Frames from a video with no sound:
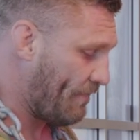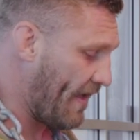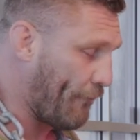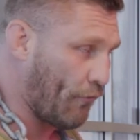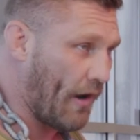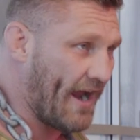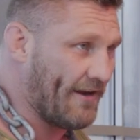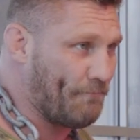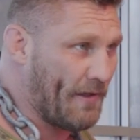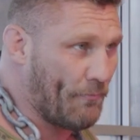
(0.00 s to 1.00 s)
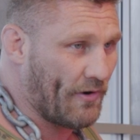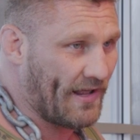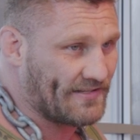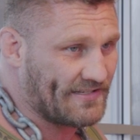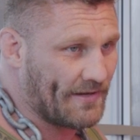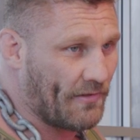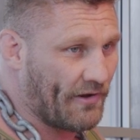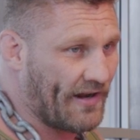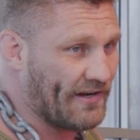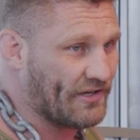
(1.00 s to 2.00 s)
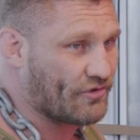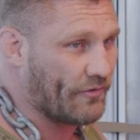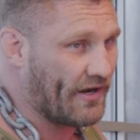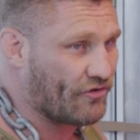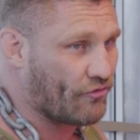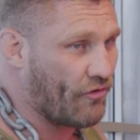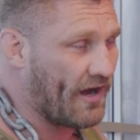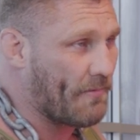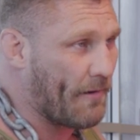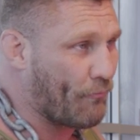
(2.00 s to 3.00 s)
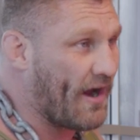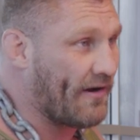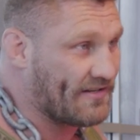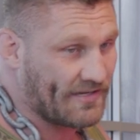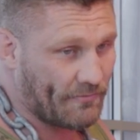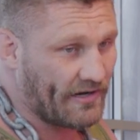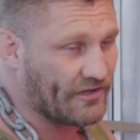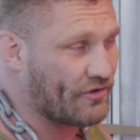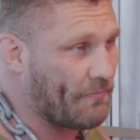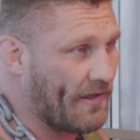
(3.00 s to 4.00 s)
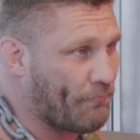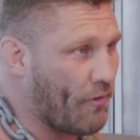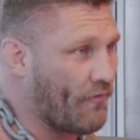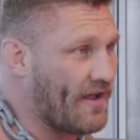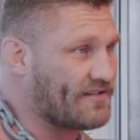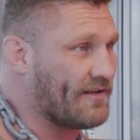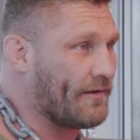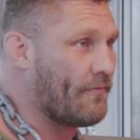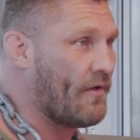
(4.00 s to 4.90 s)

a variety of people in a similar industry and created my brand. Similar industry being pro wrestling.